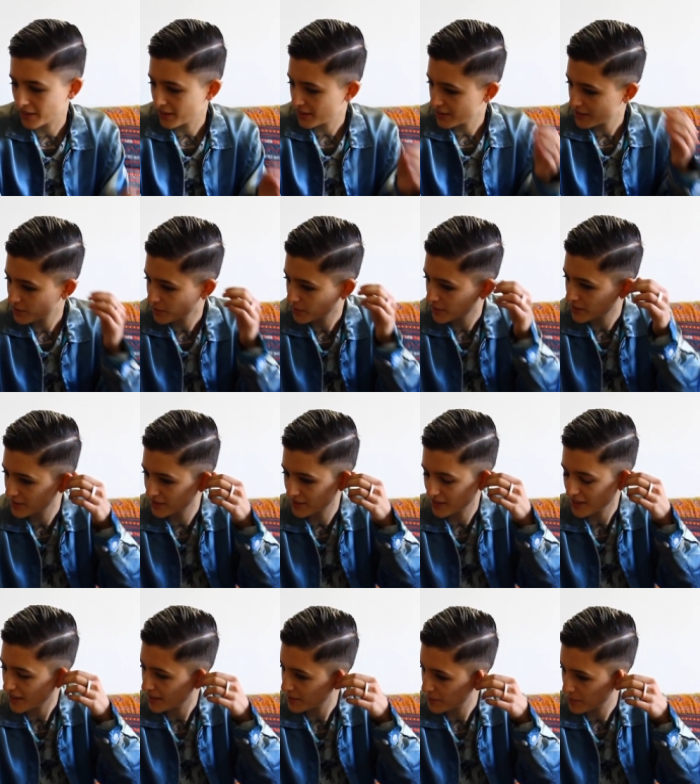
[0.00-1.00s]
this one
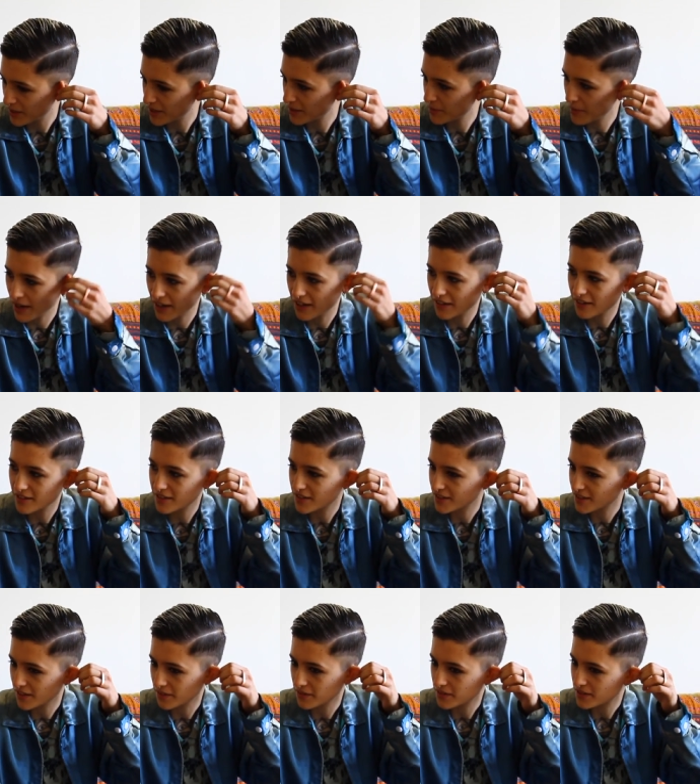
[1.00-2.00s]
been in my ear
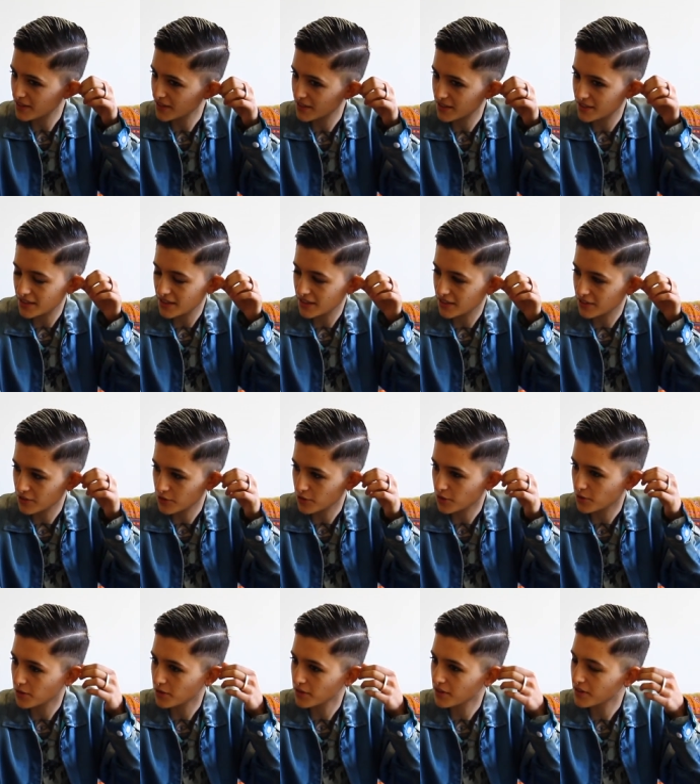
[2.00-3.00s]
since I was 16 years
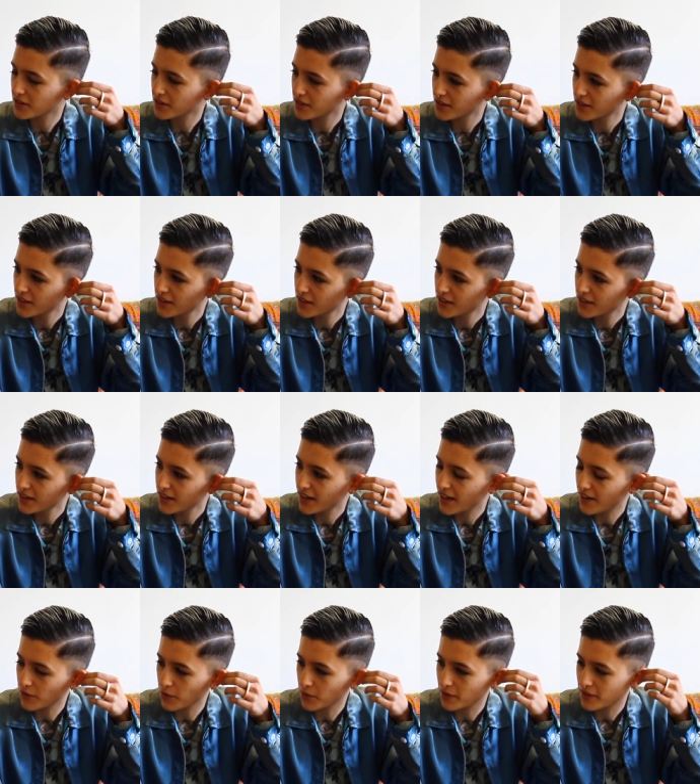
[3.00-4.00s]
old.
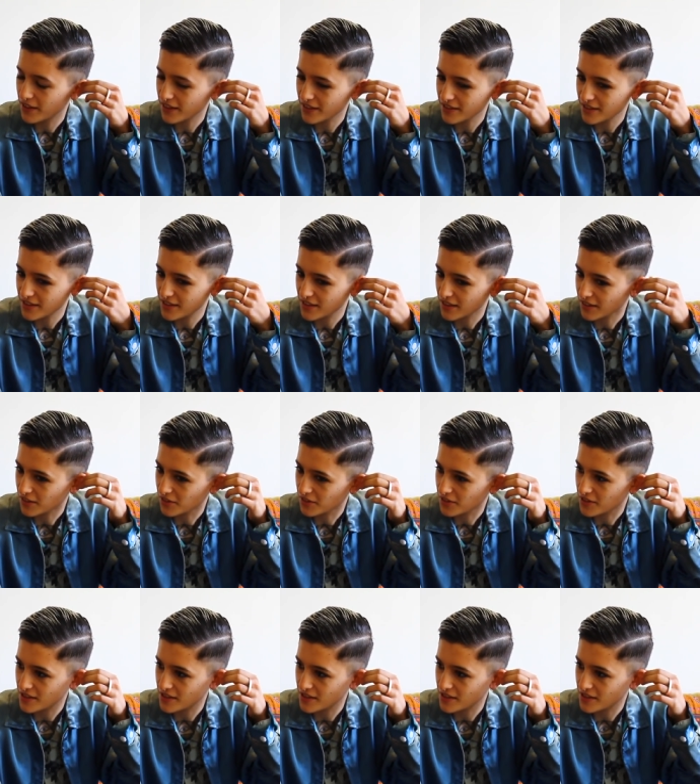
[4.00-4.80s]
Everyone thinks it's a little